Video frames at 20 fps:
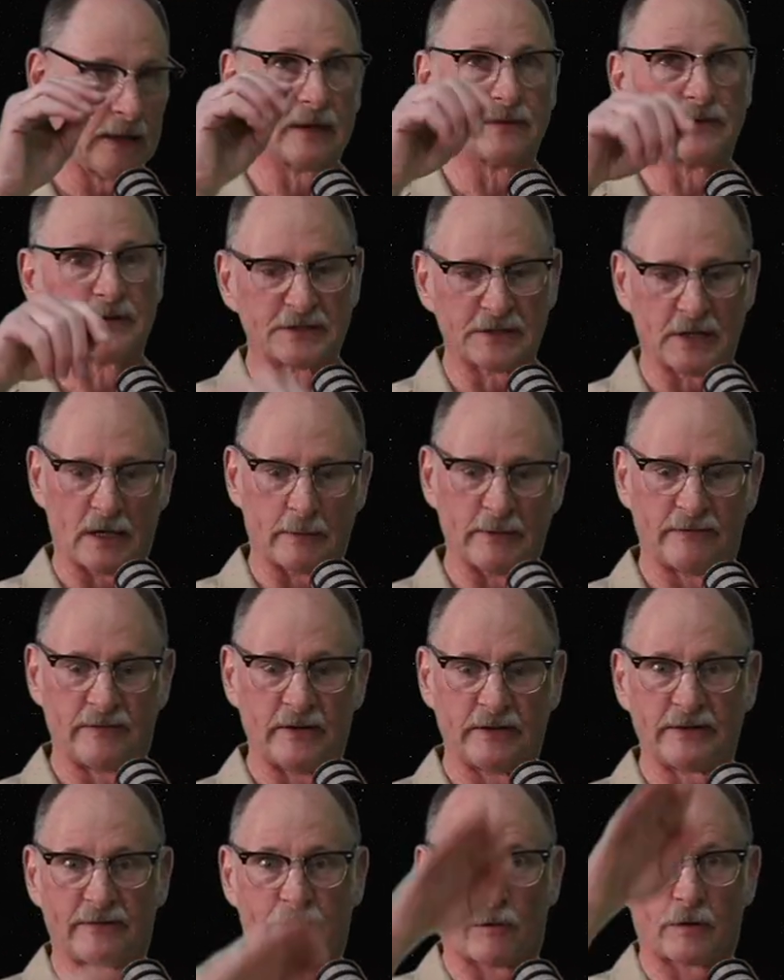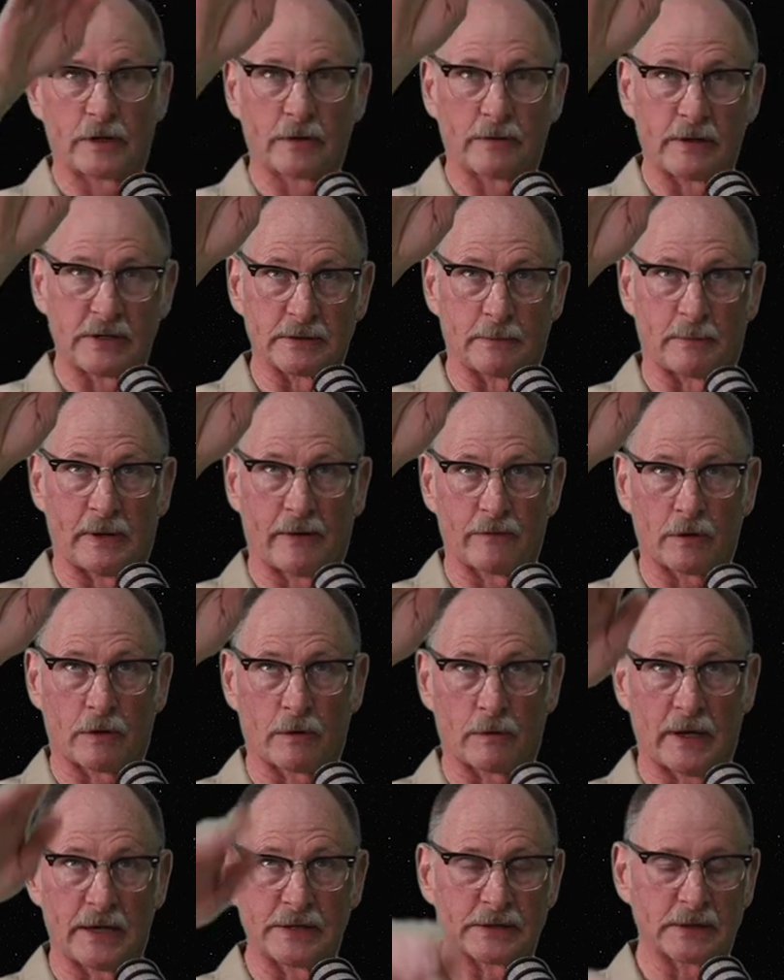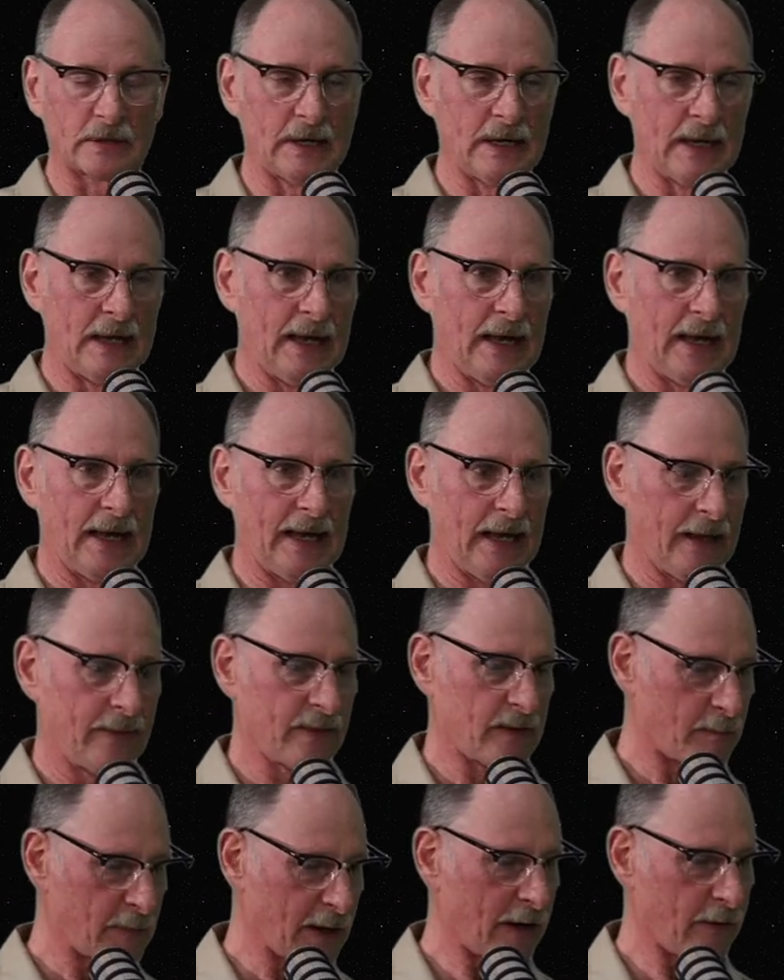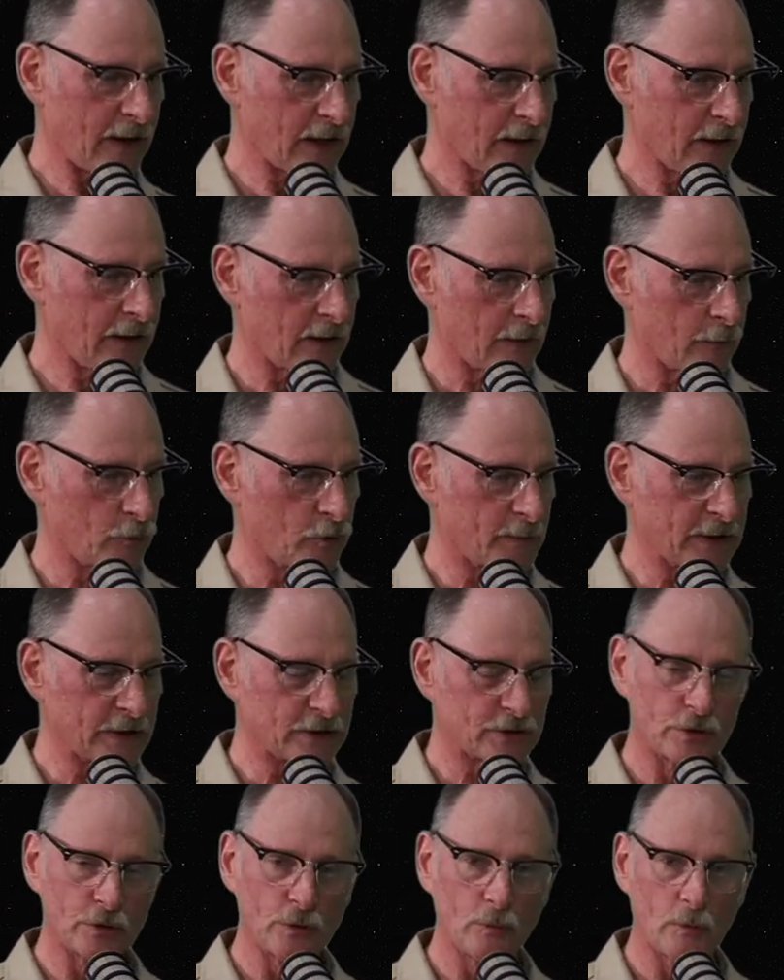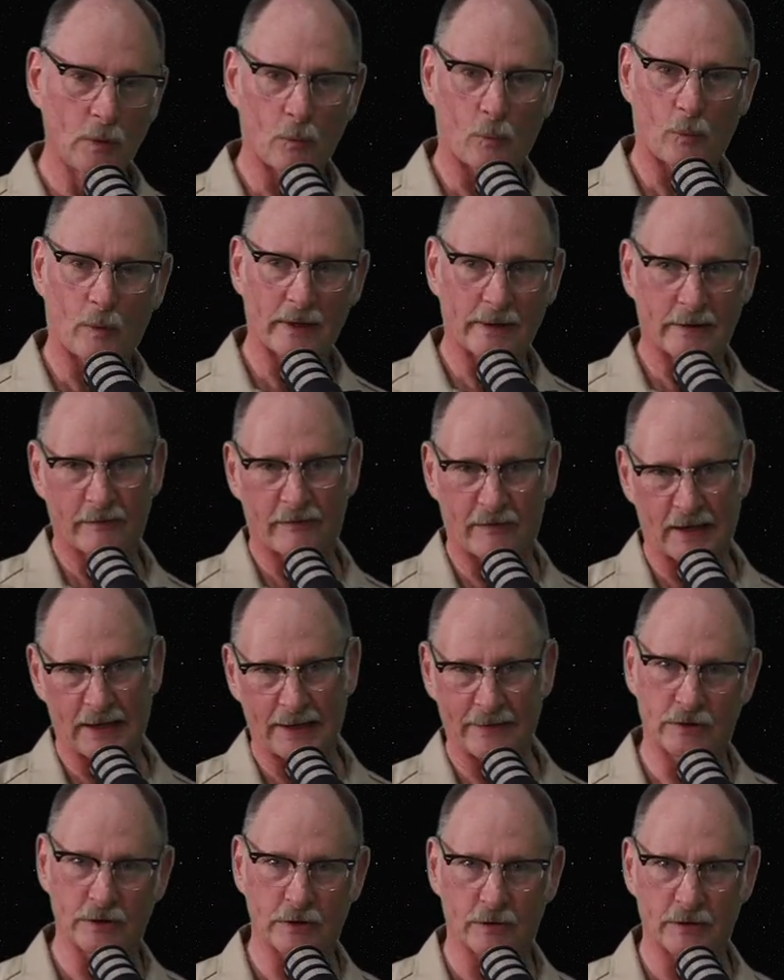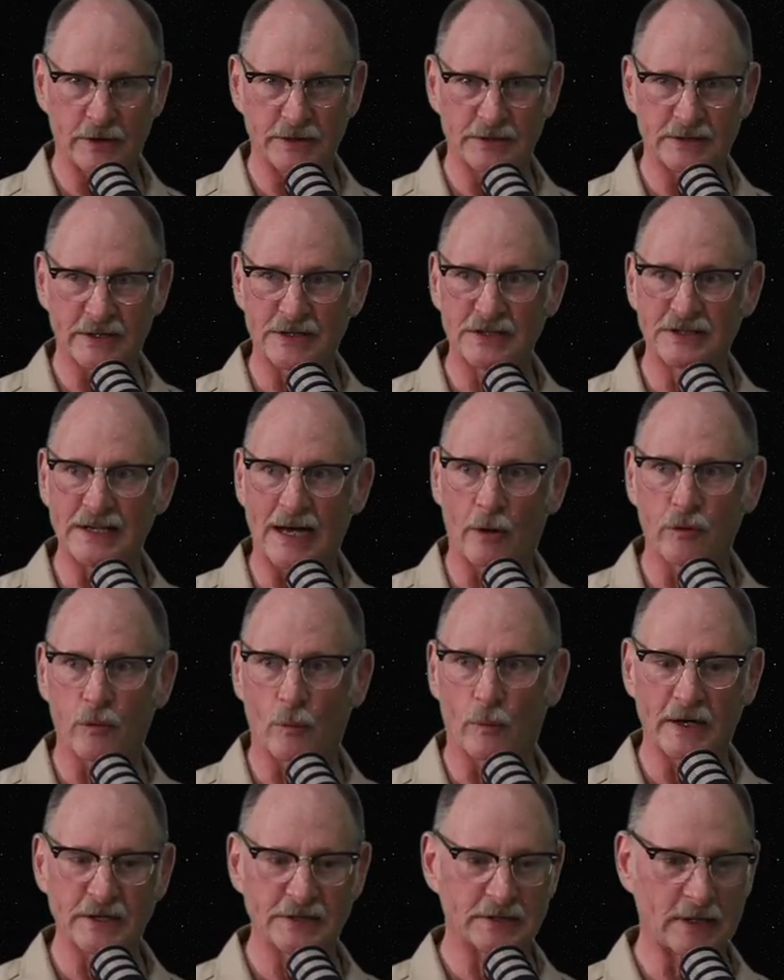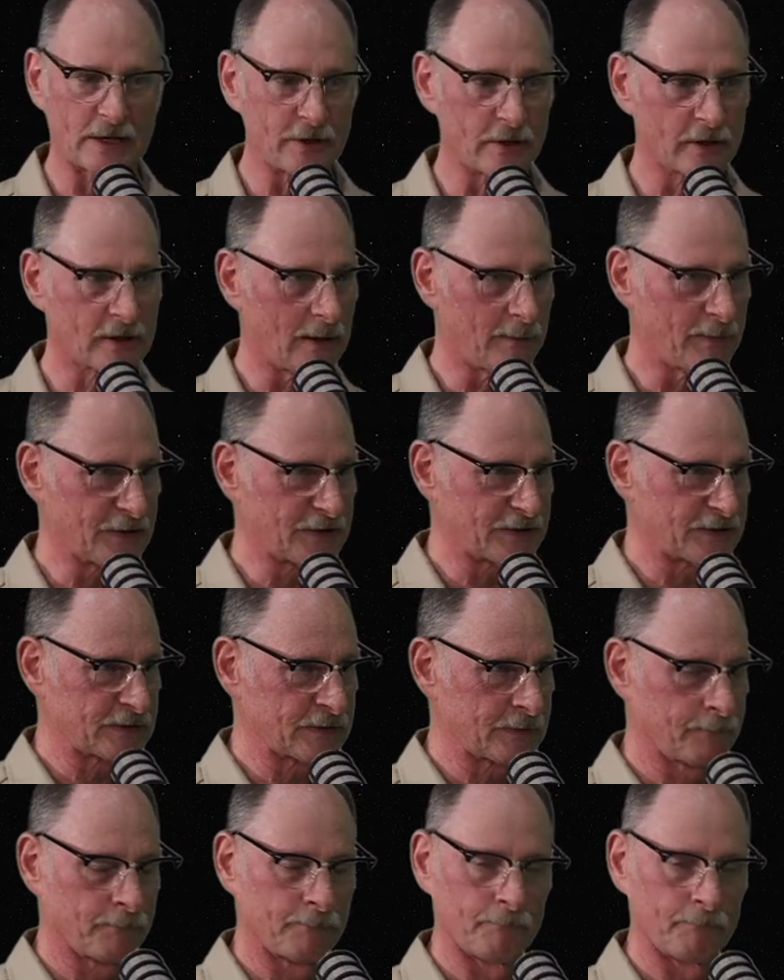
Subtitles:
The sun will be 54 degrees above the horizon, and the bearing will be 215 degrees. That's southwest on your compass.